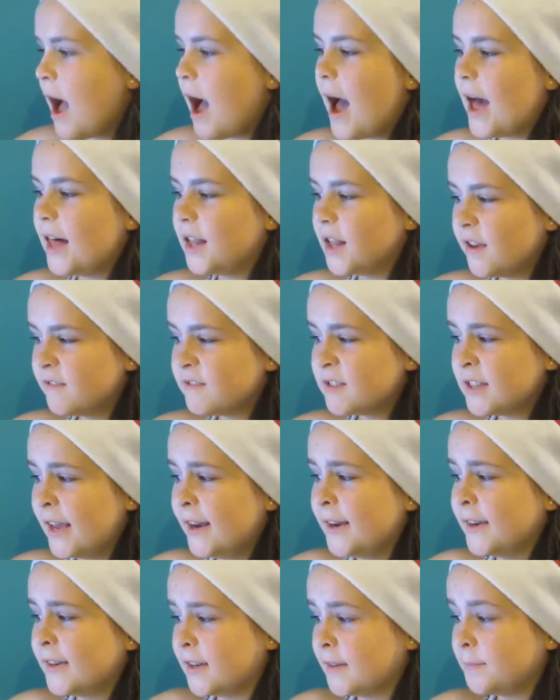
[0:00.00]
I love
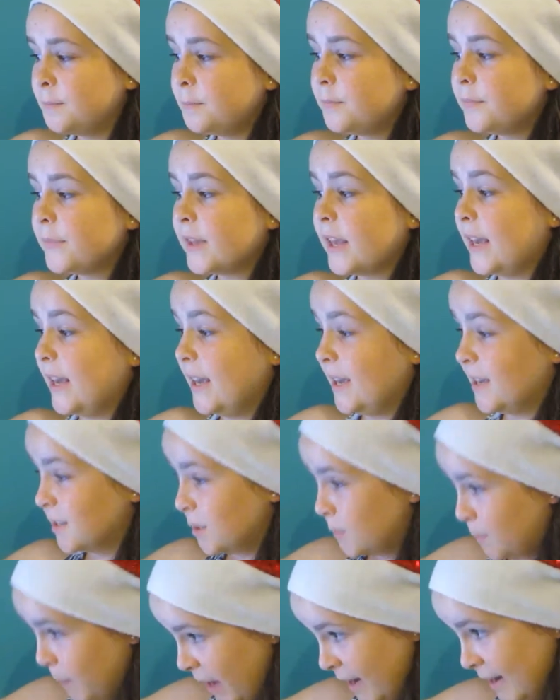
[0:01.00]
Santa. He is
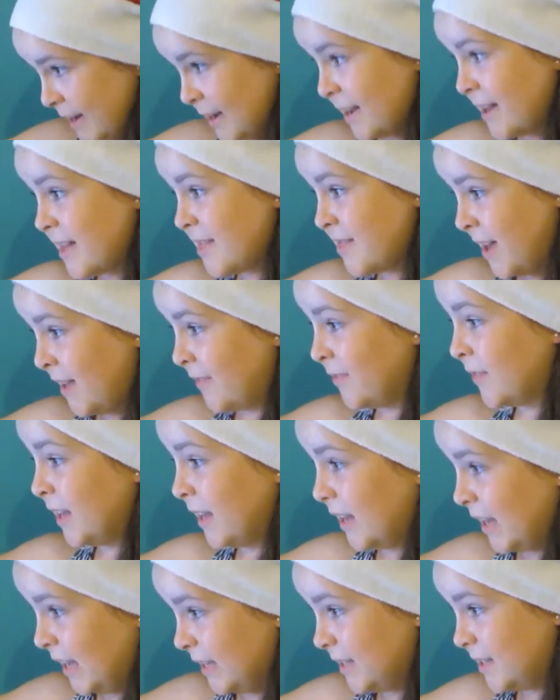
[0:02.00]
better than the
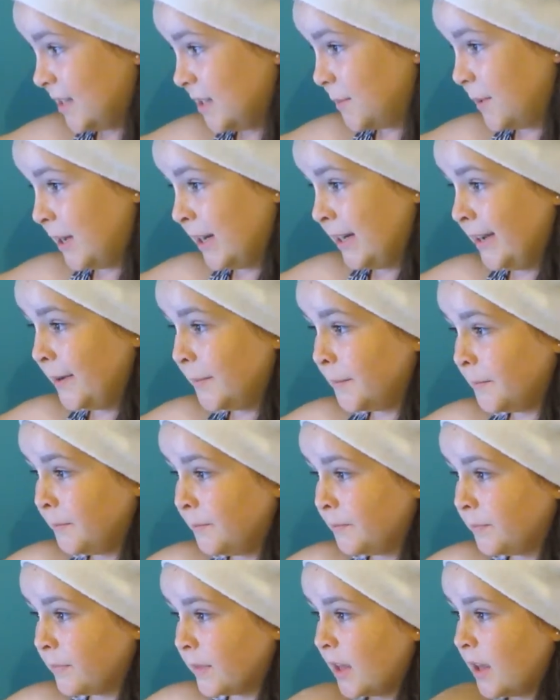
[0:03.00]
Easter Bunny.
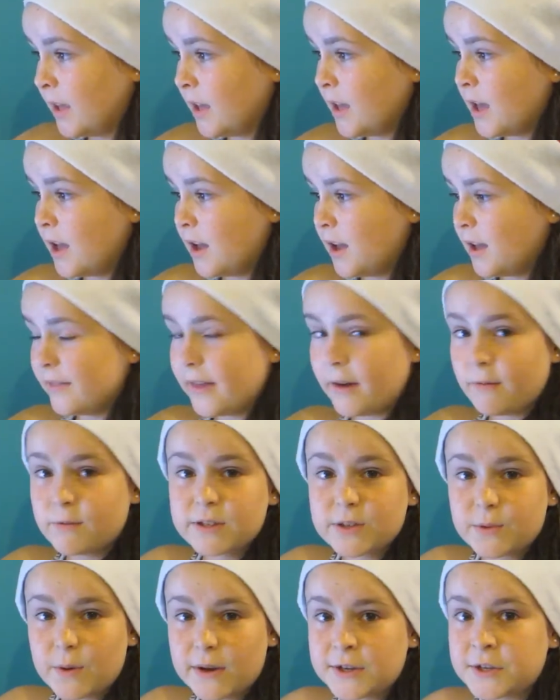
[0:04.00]
That was
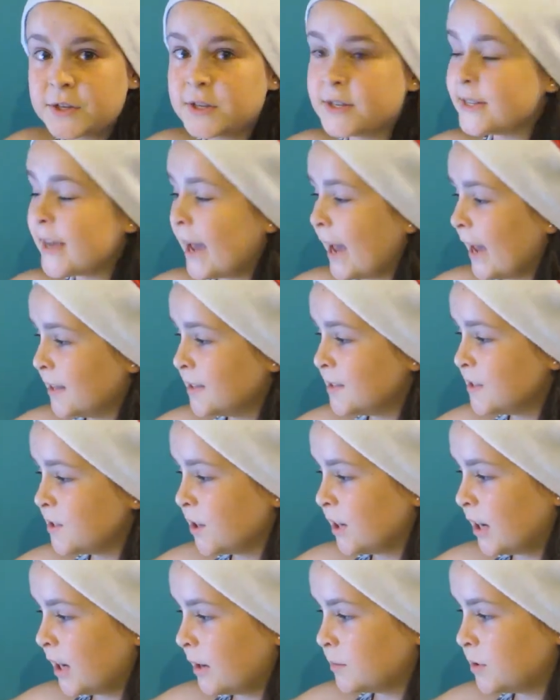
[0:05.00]
question 10, so
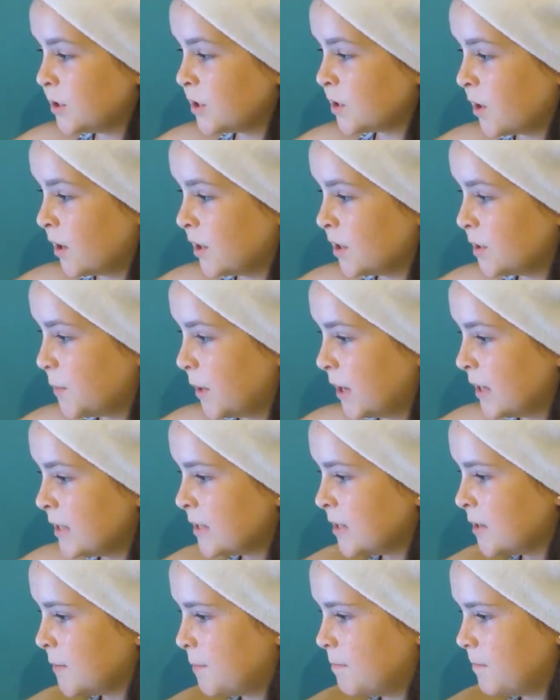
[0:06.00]
now I'm just going to press
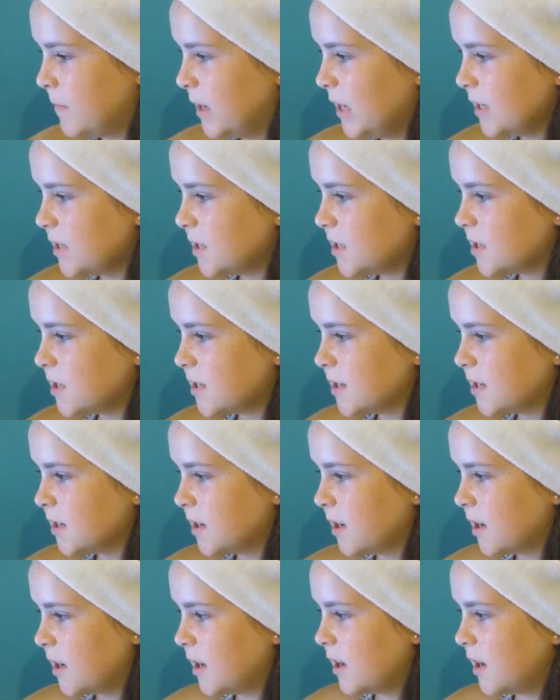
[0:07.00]
submit
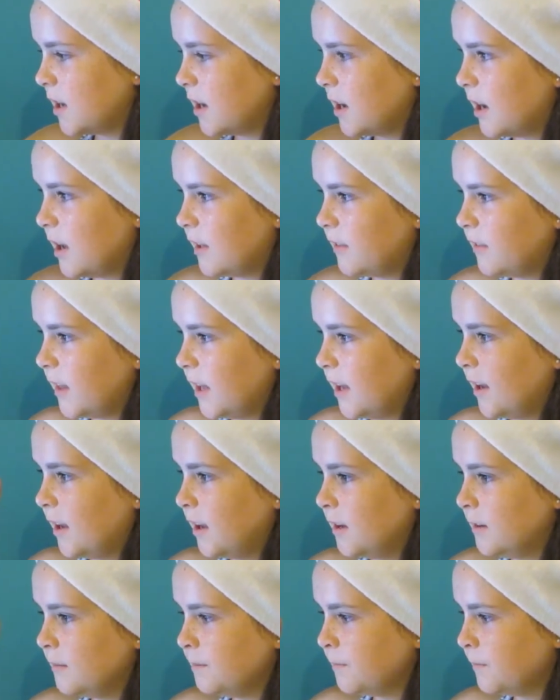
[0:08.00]
and
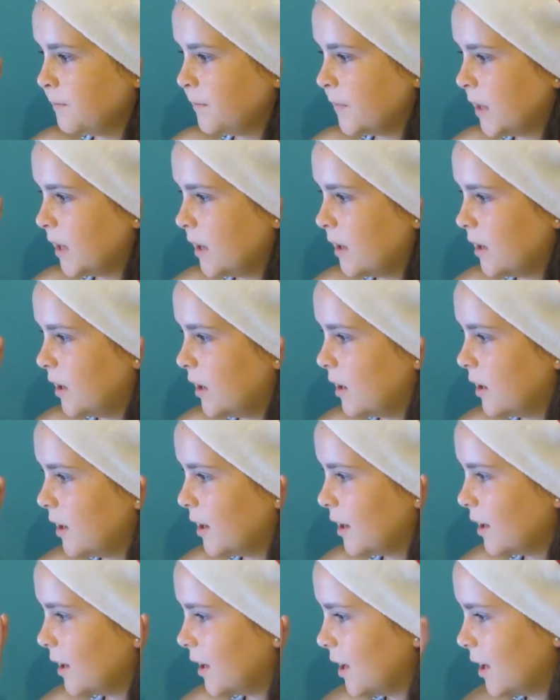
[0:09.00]
then
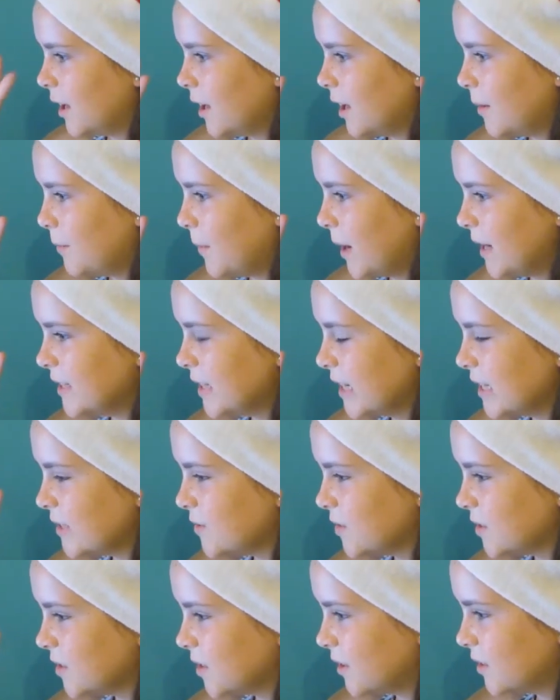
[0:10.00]
my test
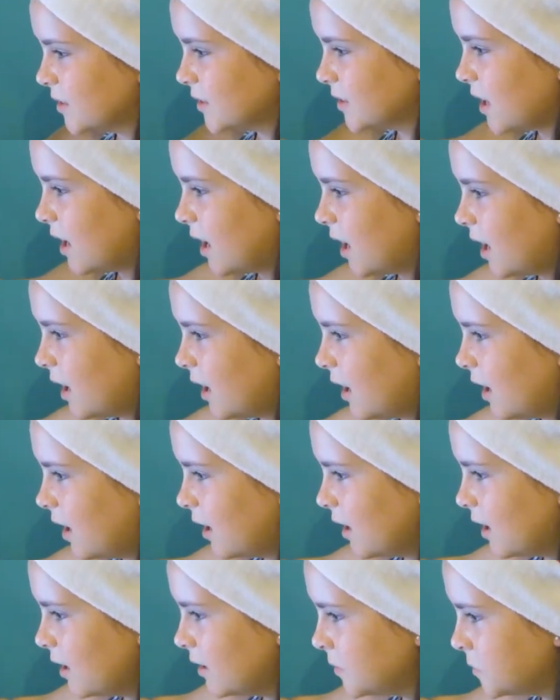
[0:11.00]
results
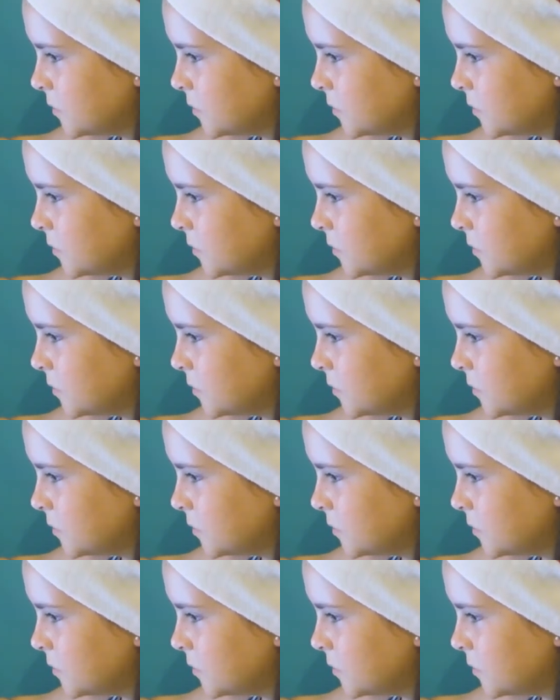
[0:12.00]
are...